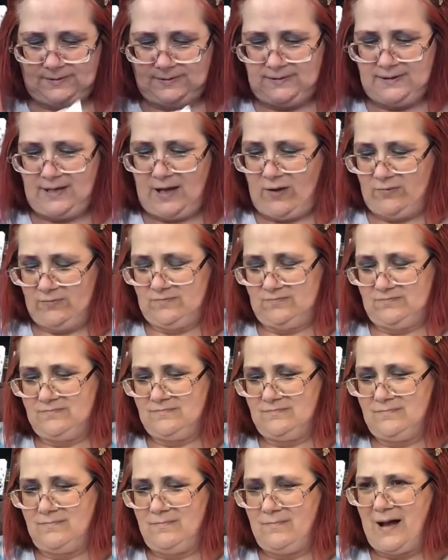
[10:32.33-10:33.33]
So,
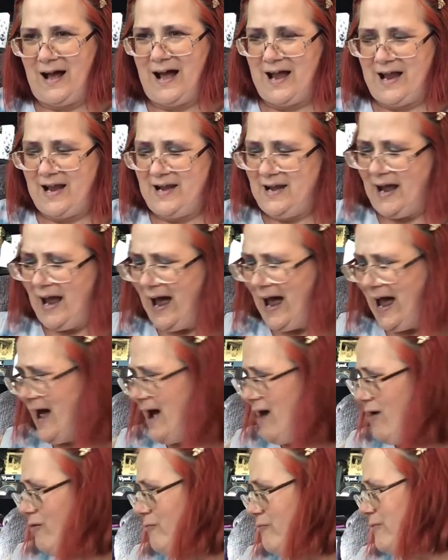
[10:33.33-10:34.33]
by
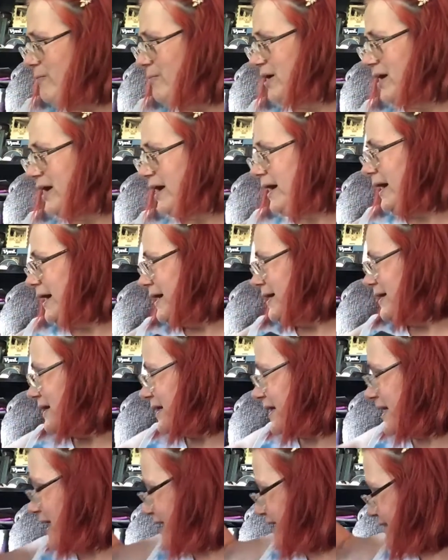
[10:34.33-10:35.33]
now, the book I got,
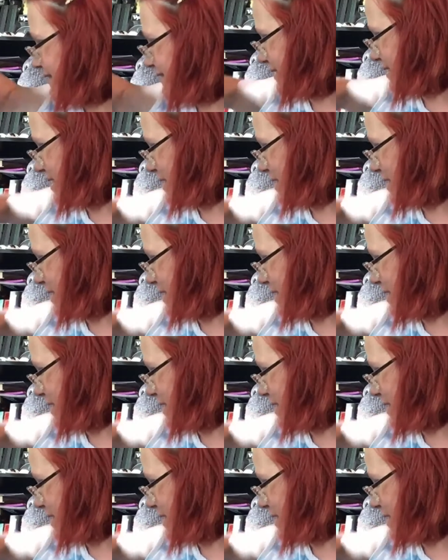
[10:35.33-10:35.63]
I gotta clean